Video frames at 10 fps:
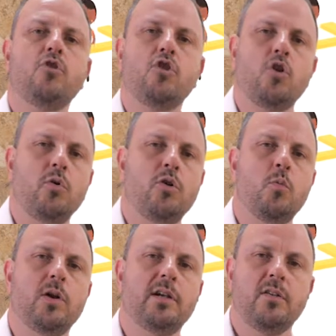to show you
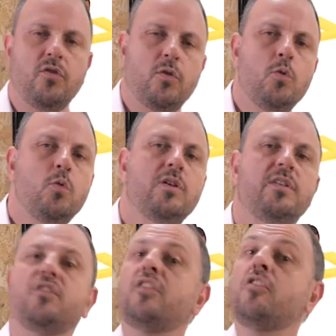who the
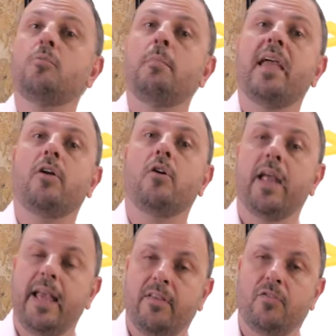decision
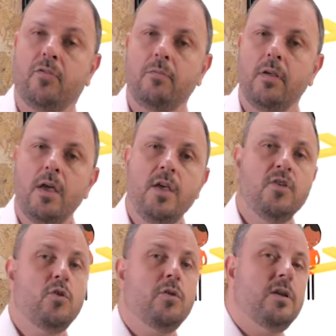maker is.
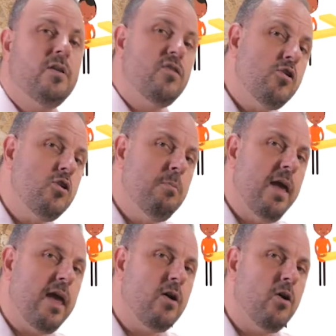So the decision
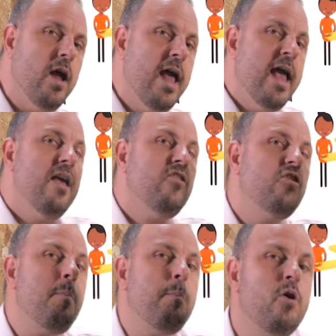maker
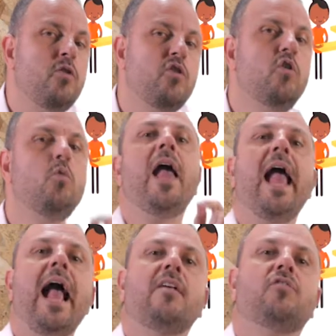is the person who
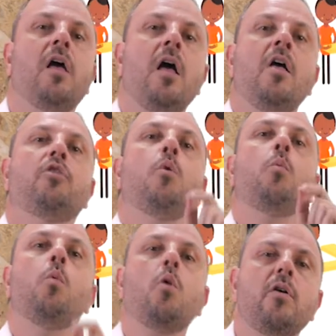has the
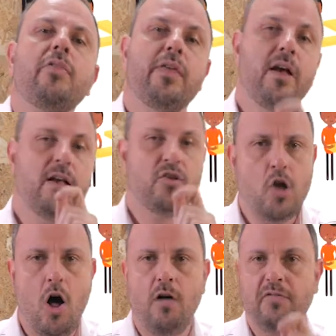
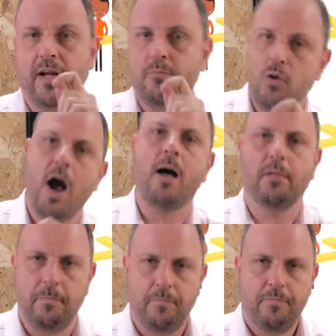worth-solving
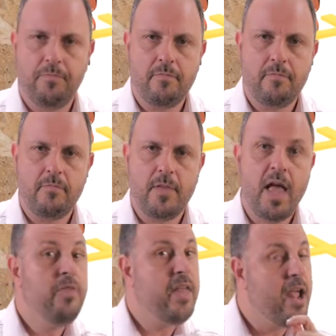problem.
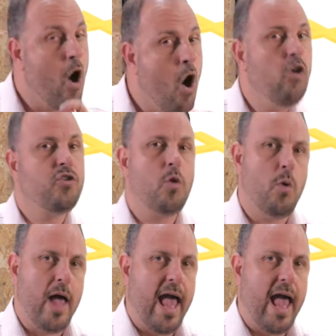They also